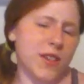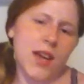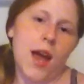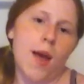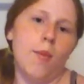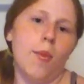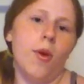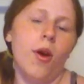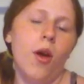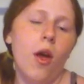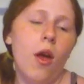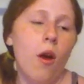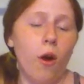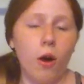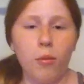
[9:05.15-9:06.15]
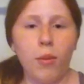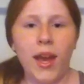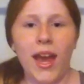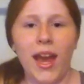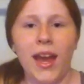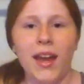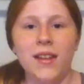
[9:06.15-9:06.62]
time on my
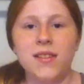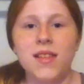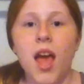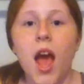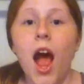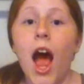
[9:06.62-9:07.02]
hands,